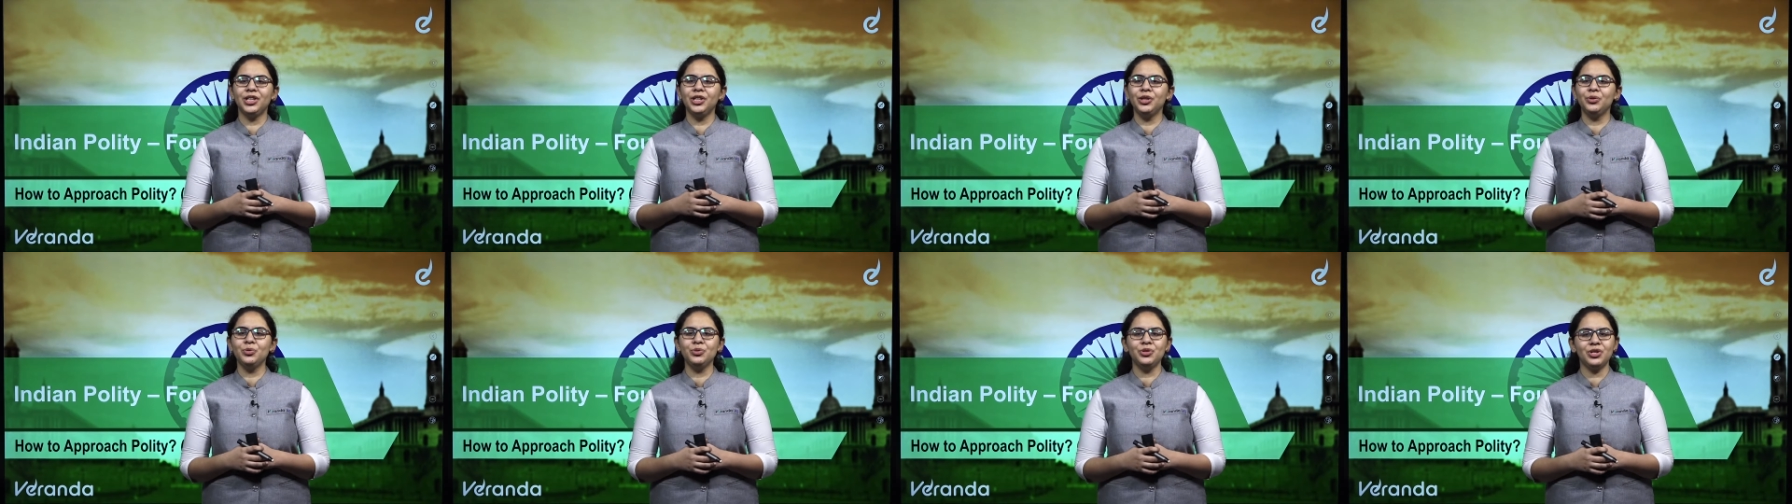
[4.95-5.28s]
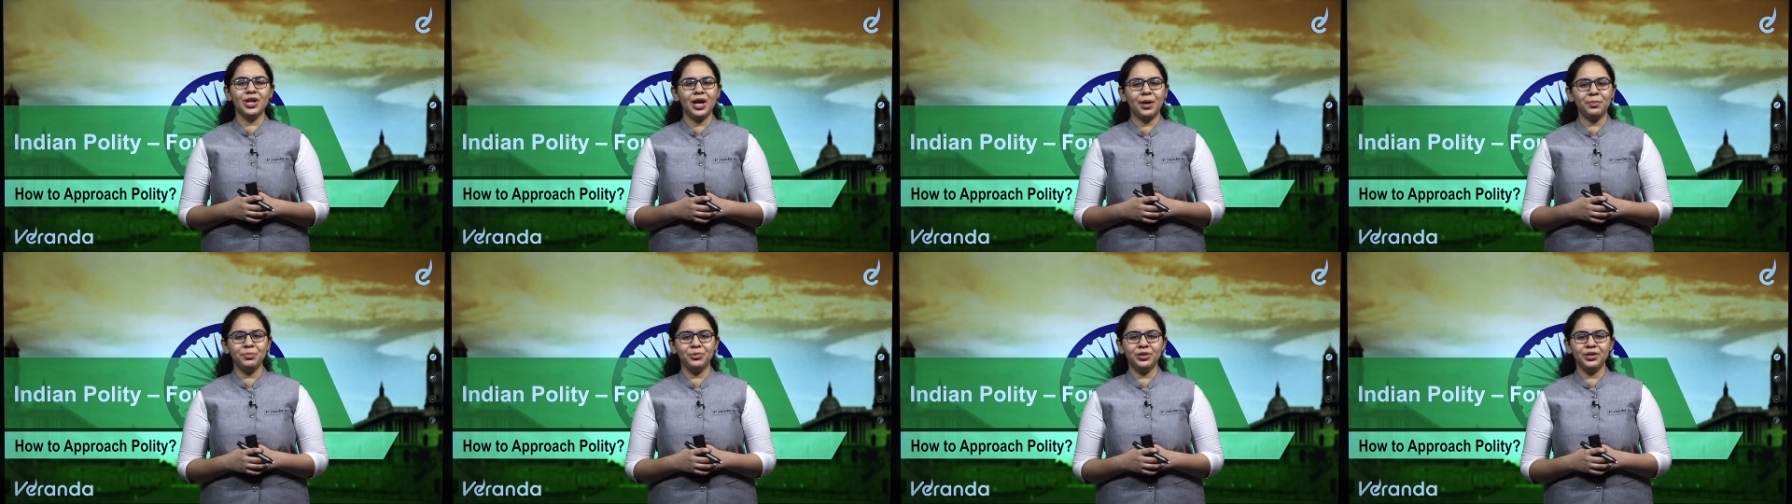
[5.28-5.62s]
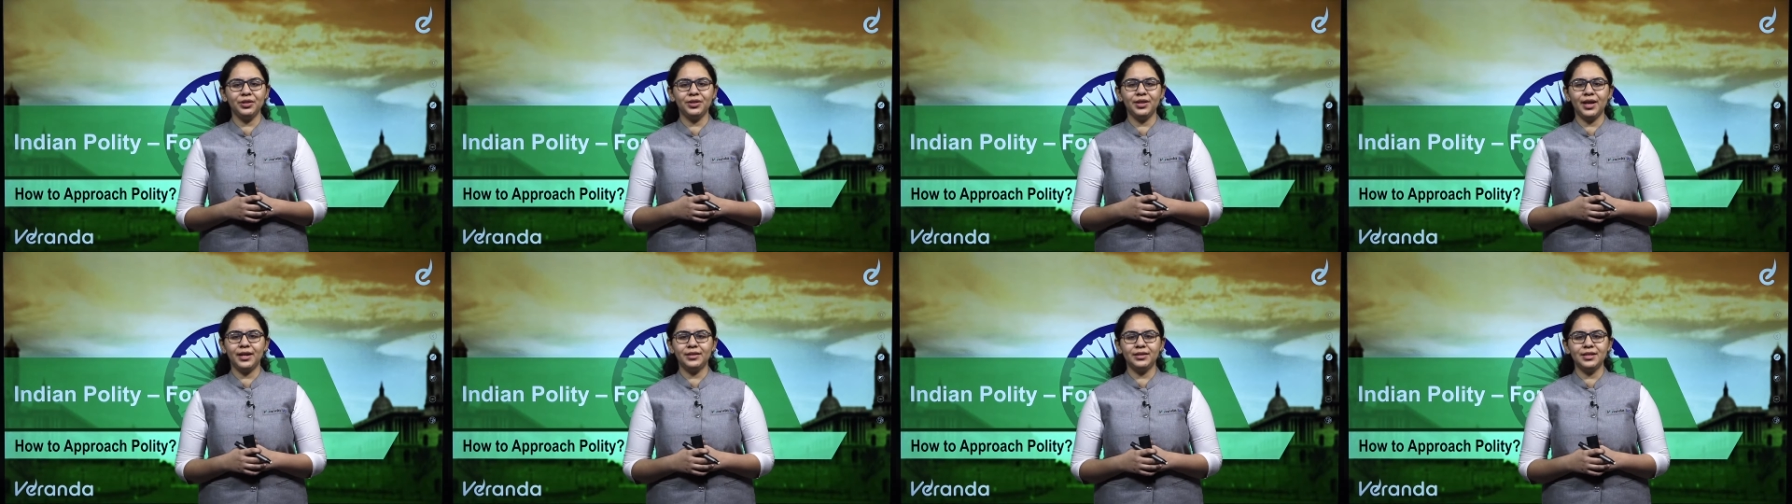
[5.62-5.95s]
new chapter,
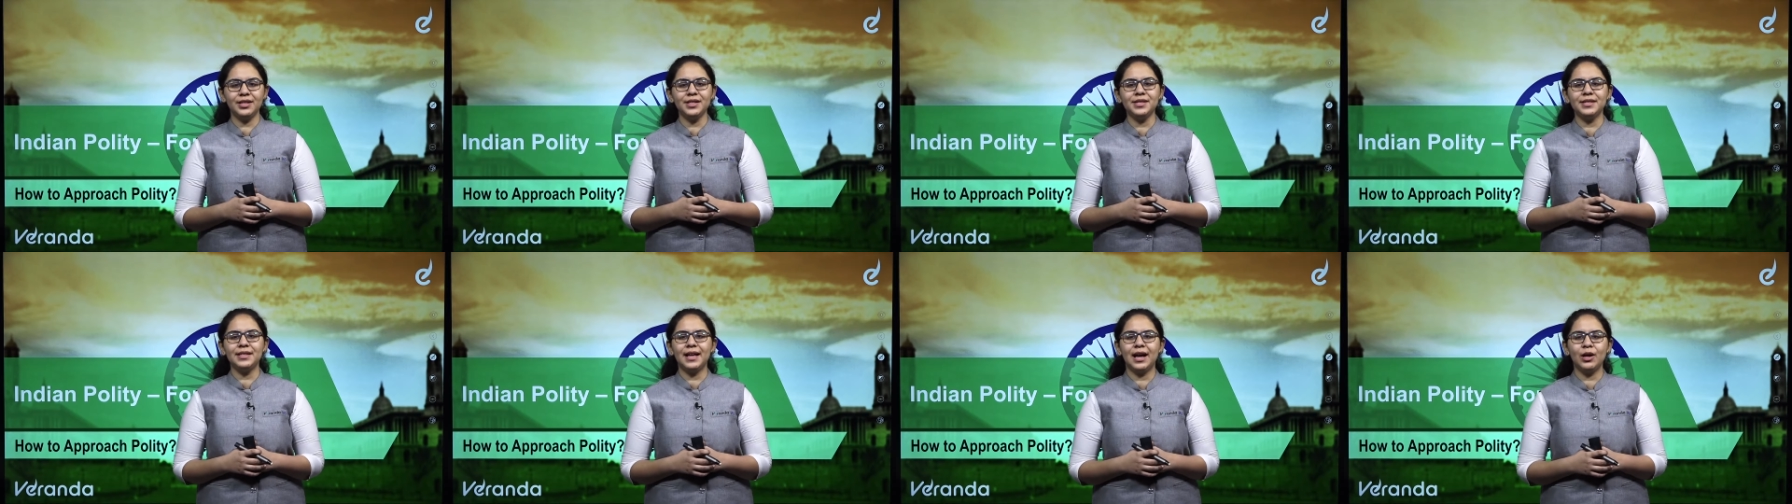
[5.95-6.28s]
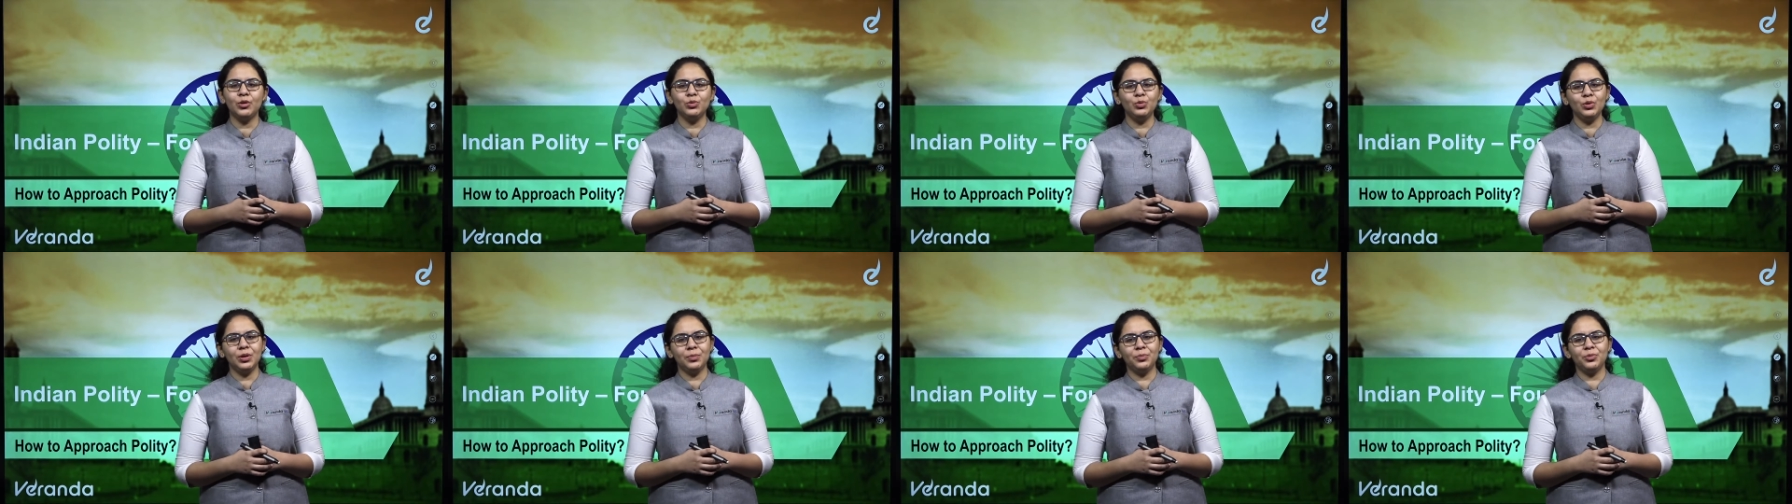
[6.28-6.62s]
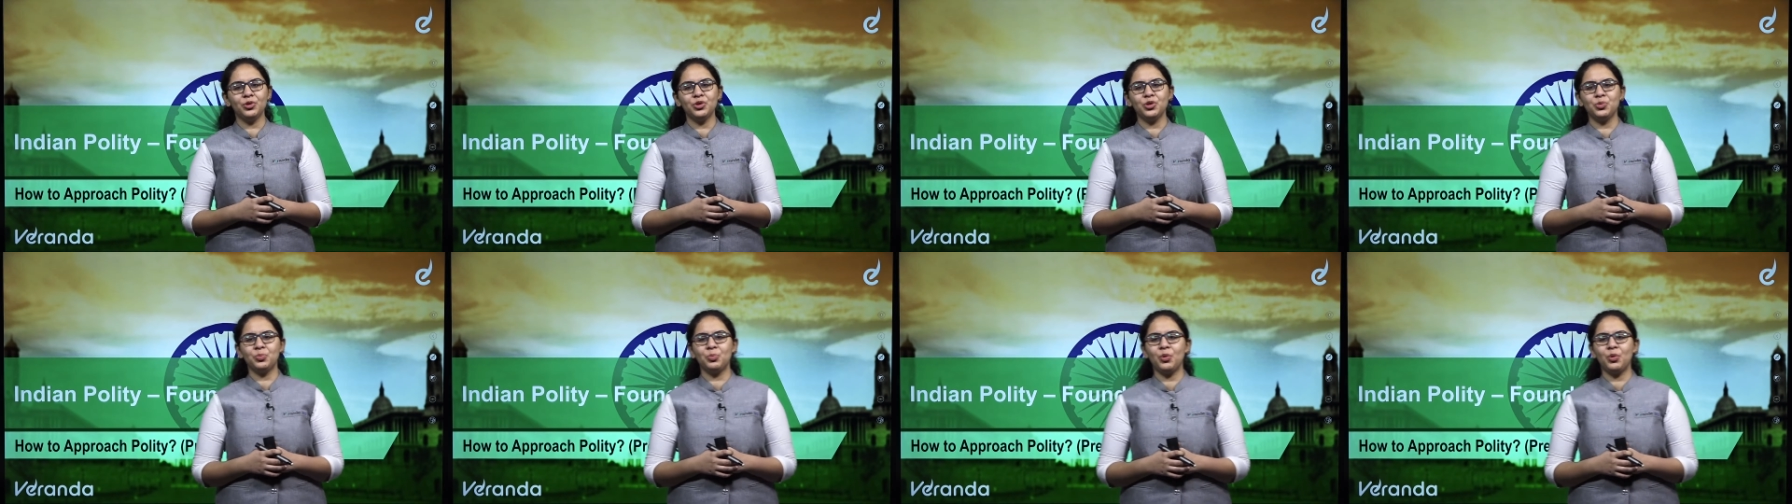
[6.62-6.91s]
that is how to approach